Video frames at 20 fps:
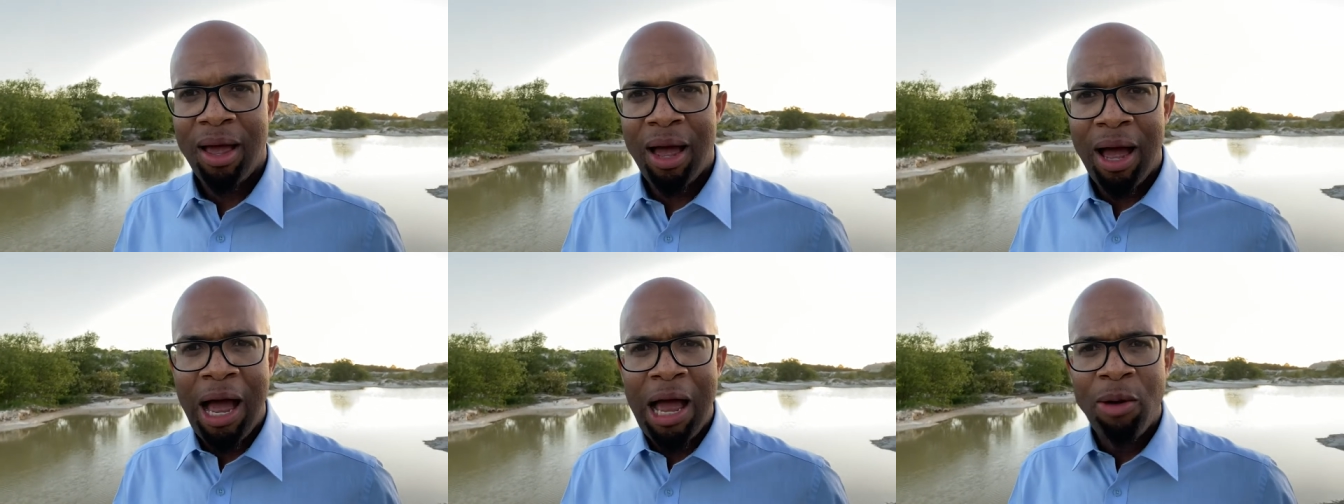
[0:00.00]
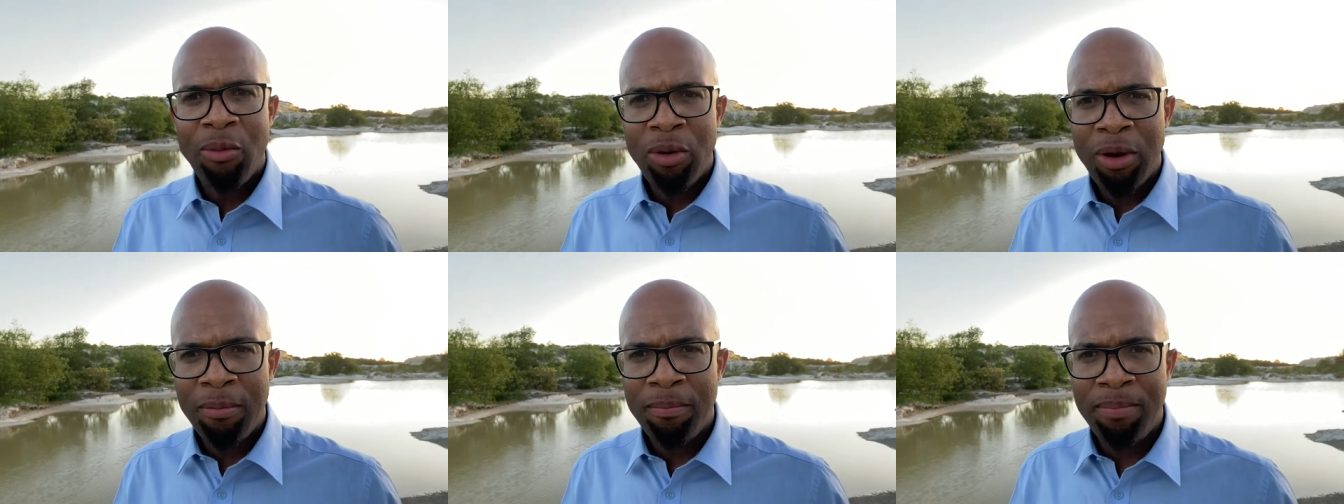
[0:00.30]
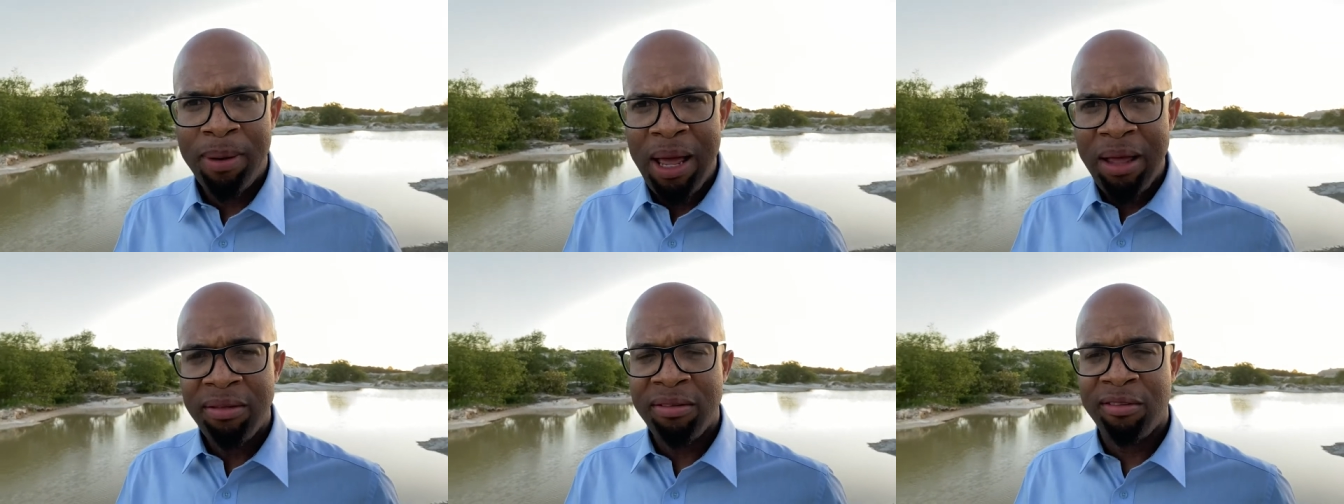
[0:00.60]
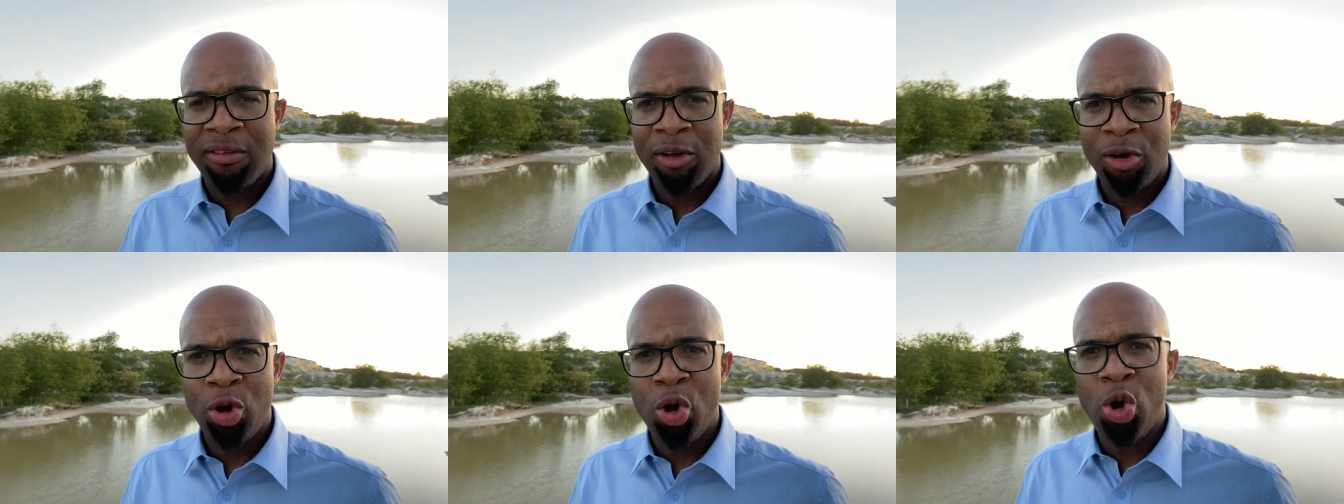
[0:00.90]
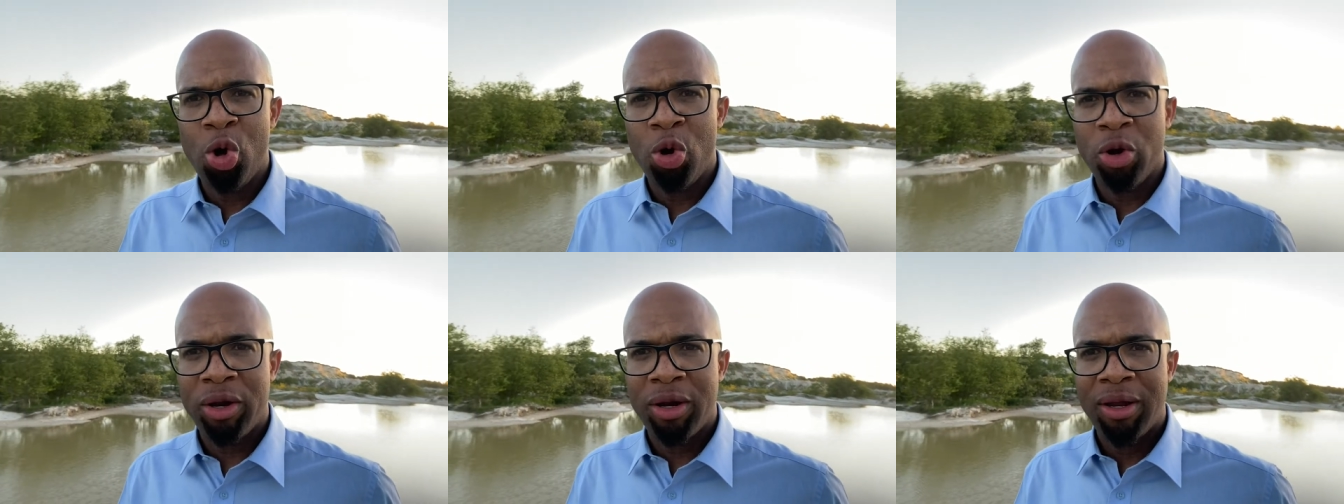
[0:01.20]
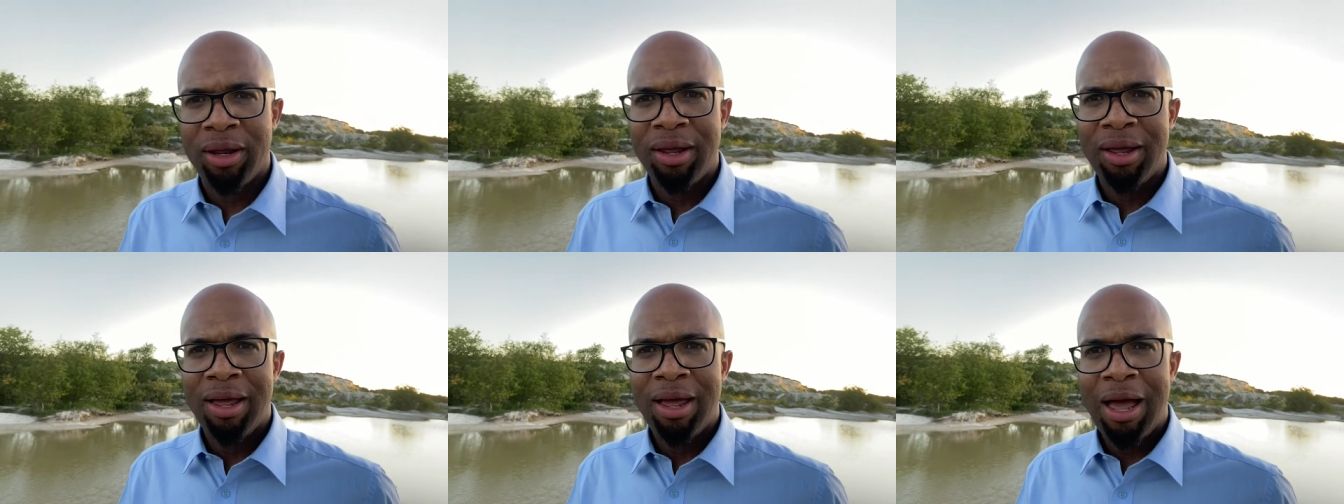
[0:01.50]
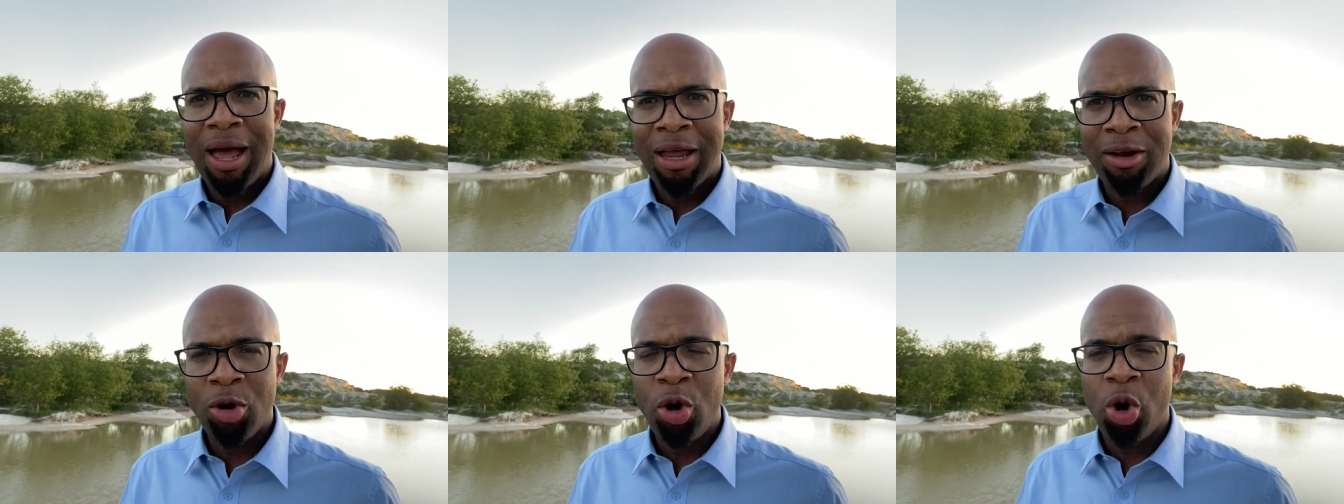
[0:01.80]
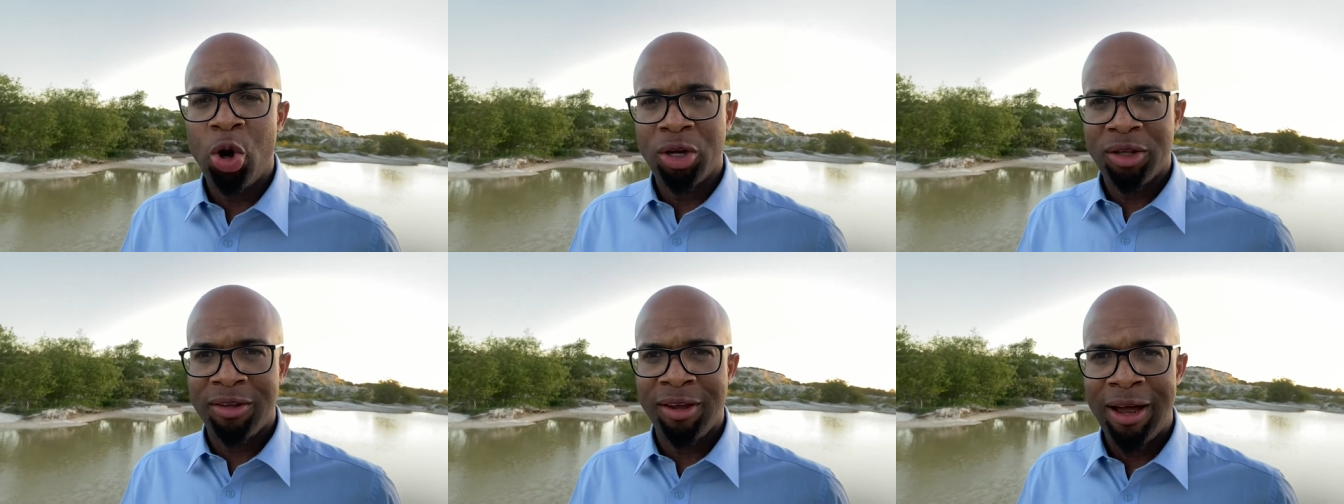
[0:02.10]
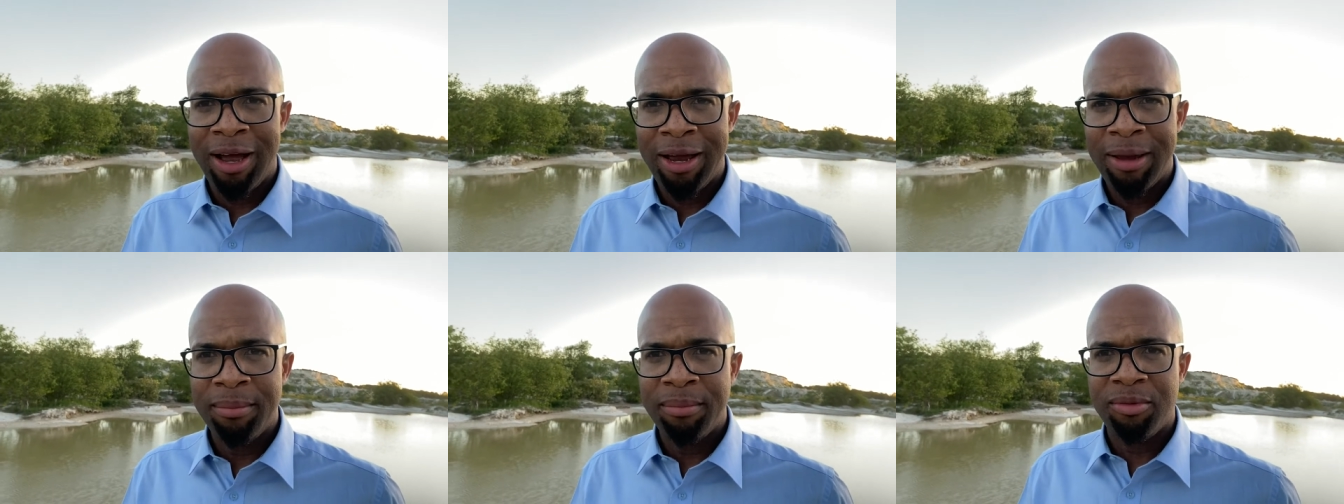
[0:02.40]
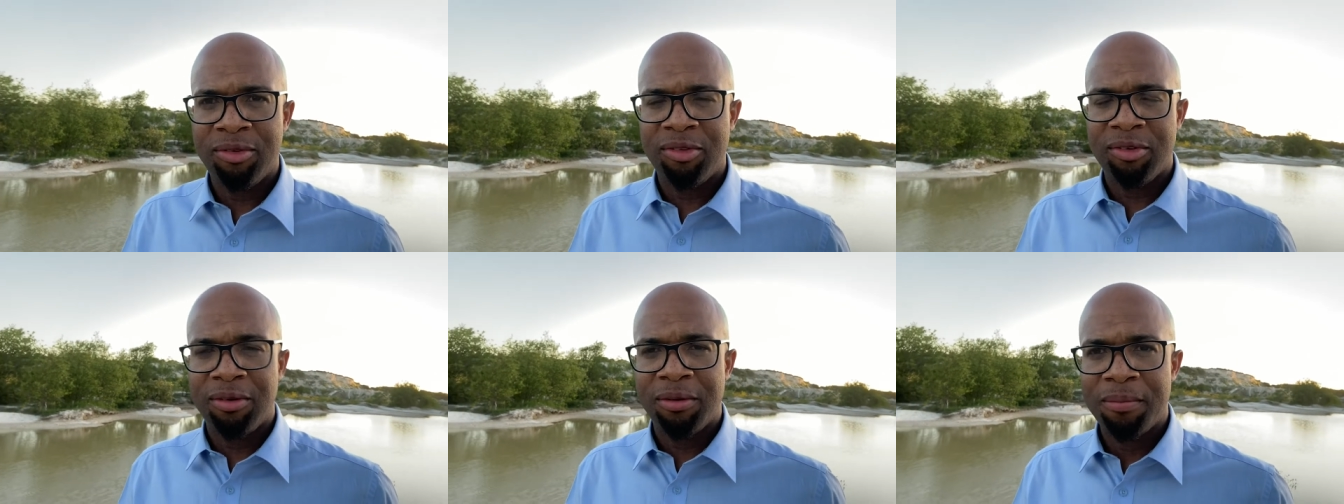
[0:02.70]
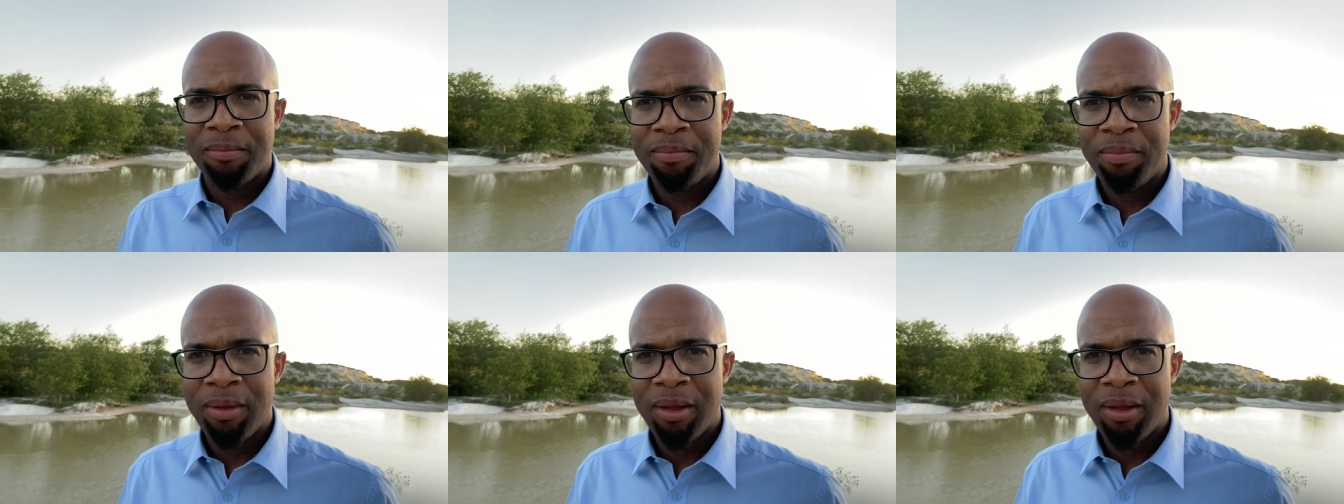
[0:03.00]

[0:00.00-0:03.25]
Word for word: I will bless the Lord at all times.